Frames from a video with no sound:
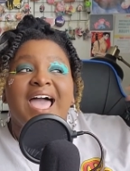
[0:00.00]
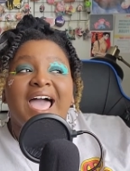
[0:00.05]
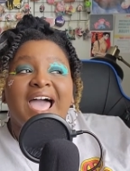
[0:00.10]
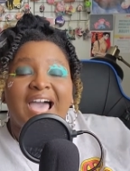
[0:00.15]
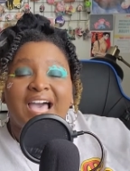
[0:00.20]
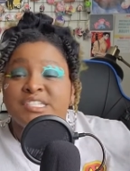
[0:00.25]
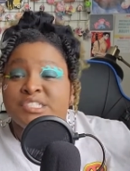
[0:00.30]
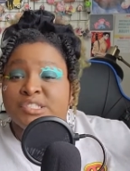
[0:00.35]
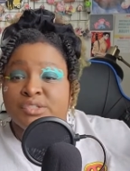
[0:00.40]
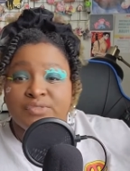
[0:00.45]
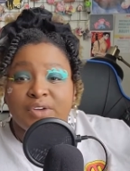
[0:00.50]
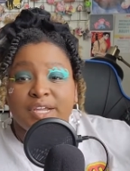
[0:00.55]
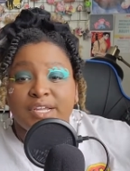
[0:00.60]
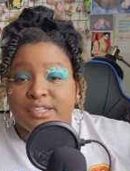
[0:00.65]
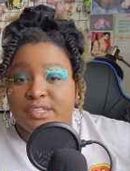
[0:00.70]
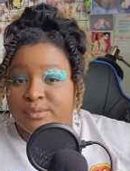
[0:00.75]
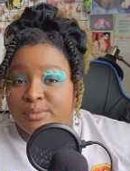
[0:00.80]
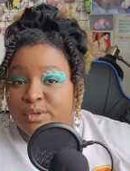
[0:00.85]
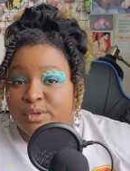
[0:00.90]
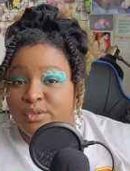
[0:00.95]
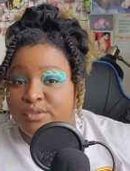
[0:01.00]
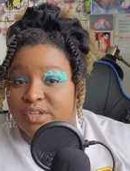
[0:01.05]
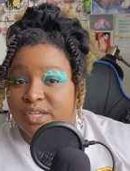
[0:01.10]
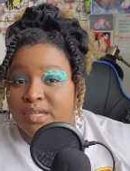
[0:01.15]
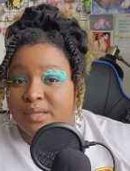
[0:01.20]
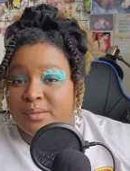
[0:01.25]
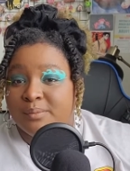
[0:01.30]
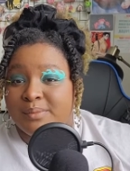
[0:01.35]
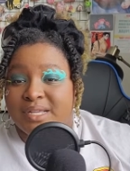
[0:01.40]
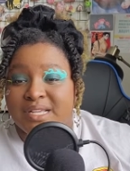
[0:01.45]
as a regular
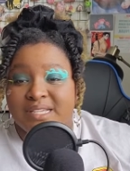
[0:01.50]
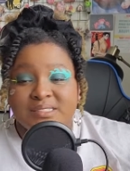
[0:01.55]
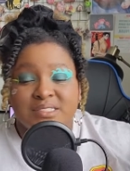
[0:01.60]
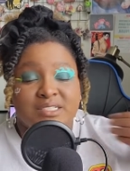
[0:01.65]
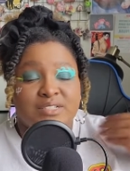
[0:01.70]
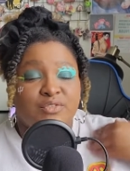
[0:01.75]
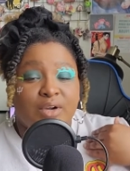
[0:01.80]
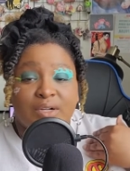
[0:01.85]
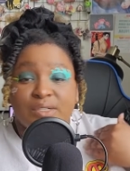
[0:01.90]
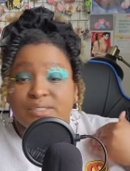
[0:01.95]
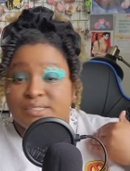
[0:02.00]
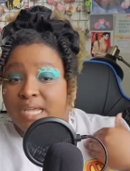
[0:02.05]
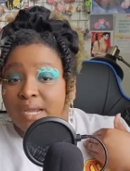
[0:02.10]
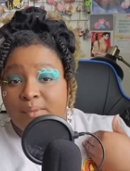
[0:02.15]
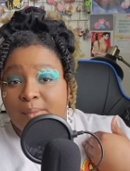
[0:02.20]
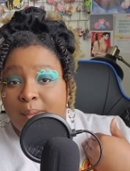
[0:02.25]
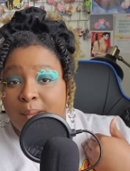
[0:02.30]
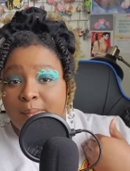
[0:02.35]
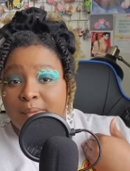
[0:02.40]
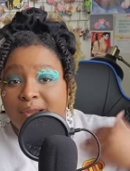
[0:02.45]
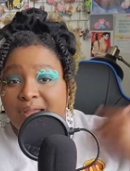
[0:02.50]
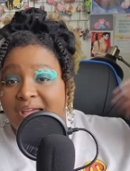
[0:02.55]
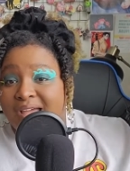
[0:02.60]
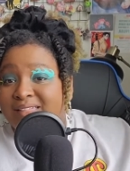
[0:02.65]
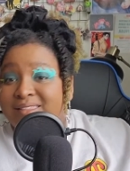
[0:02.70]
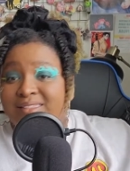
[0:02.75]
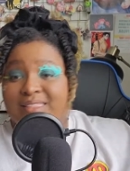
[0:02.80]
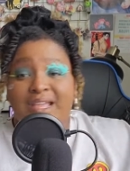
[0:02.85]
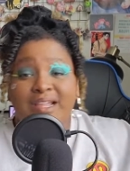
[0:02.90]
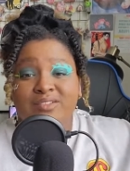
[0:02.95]
movie, because as far as I remember,
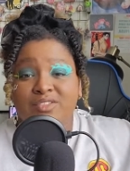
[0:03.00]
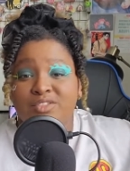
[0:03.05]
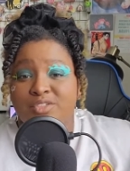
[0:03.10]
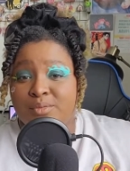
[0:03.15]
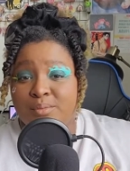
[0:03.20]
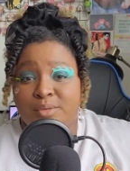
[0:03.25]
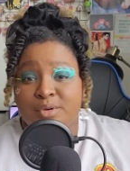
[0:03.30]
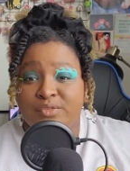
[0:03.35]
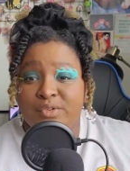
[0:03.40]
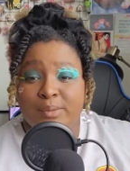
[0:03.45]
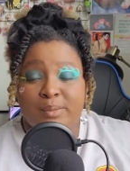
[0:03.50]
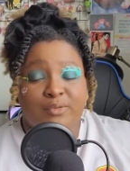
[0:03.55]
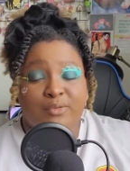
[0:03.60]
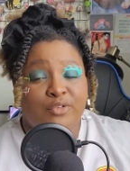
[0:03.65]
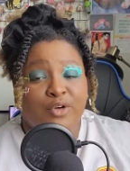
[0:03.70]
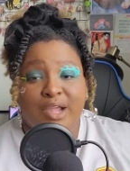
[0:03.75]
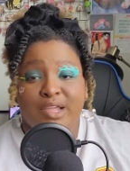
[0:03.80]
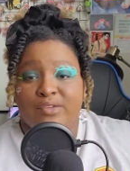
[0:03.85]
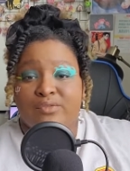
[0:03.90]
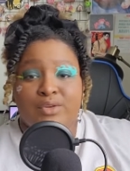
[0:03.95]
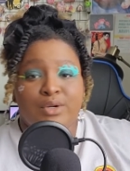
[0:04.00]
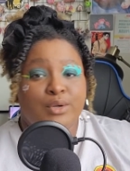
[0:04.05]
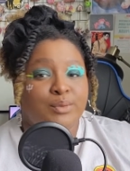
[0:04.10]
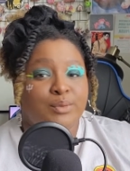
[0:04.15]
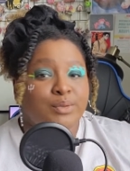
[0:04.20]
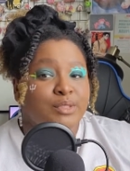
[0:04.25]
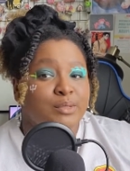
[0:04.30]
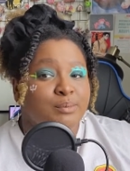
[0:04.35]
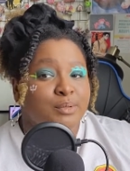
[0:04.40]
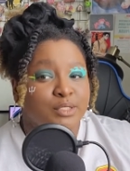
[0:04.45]
I liked the movie before I even knew
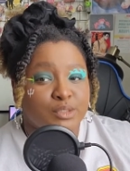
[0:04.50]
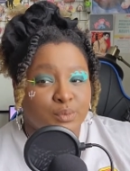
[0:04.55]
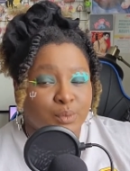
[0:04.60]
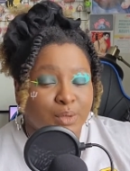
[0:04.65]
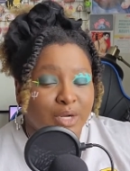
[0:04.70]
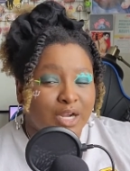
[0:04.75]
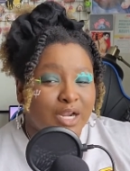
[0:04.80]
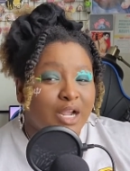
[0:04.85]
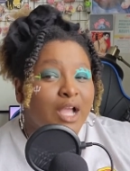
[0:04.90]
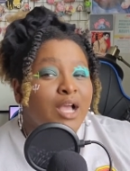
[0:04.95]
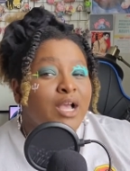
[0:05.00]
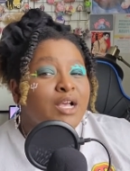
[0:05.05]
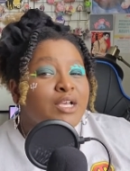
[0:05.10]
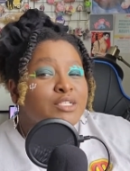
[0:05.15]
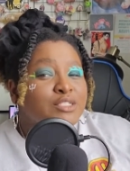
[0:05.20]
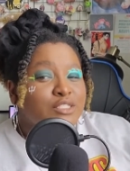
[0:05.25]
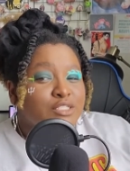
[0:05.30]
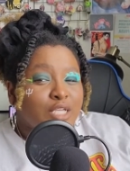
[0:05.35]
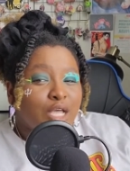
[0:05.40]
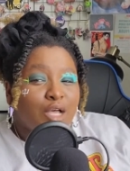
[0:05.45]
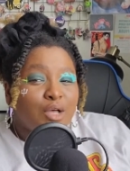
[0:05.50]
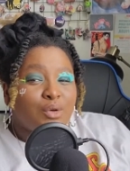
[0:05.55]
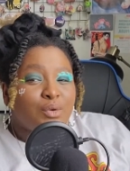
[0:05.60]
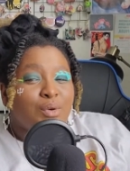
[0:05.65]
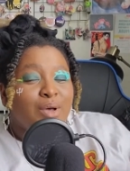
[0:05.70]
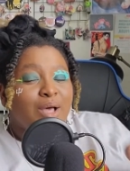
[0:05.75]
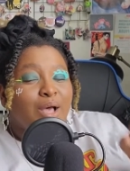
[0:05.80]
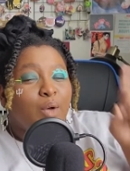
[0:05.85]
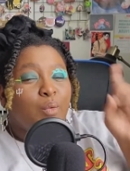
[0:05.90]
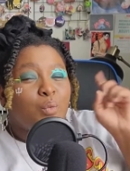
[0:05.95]
what the books were.
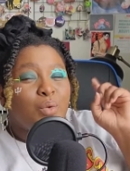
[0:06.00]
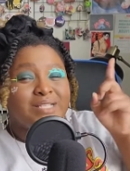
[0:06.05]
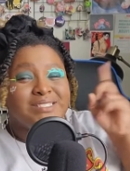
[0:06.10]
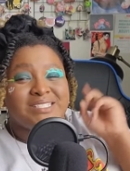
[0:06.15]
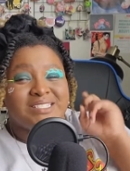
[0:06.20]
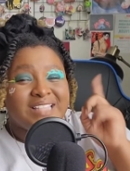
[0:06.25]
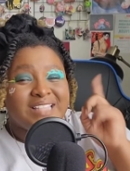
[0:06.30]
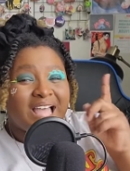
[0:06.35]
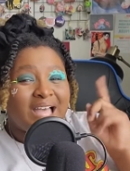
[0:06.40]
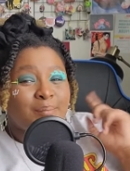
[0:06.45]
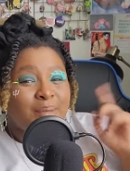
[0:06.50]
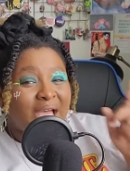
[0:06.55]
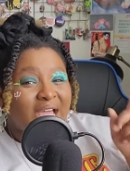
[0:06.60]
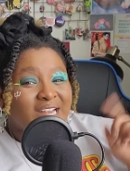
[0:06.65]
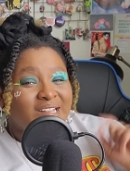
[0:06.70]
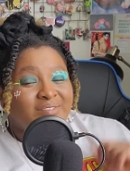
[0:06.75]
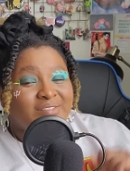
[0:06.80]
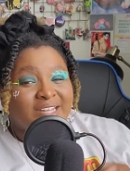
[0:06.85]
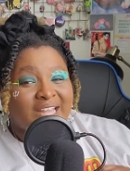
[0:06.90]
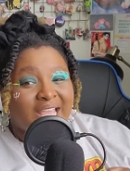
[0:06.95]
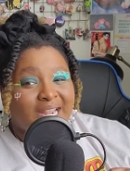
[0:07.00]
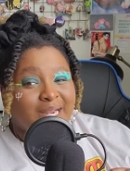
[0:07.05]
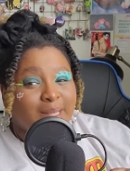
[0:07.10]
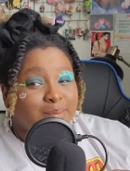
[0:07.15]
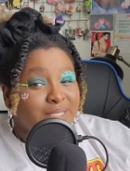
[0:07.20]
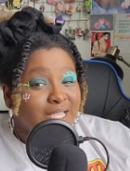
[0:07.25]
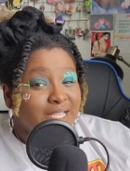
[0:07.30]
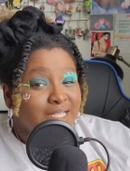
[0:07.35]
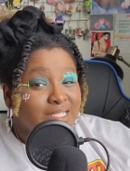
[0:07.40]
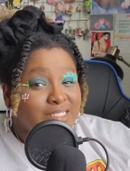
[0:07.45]
So was it that bad of an
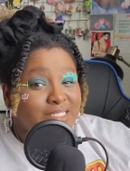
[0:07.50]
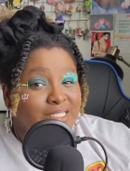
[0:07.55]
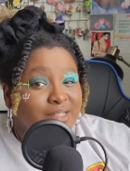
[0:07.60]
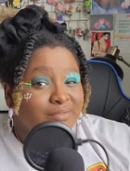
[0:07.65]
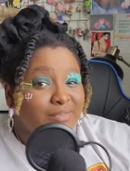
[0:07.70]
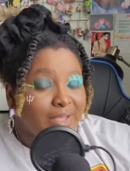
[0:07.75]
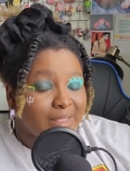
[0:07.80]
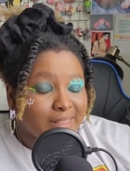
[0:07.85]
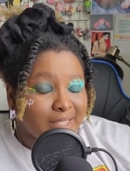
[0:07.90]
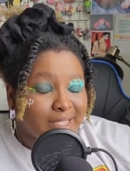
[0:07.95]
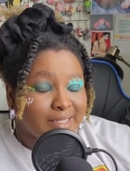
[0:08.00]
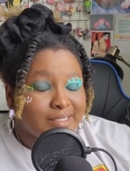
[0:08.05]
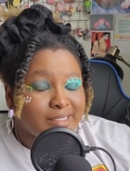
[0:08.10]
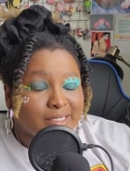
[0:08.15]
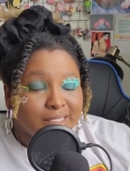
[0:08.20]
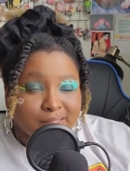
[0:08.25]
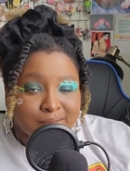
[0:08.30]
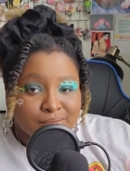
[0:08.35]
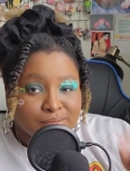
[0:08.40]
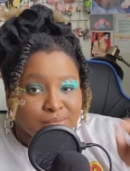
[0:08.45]
adaptation if I liked it?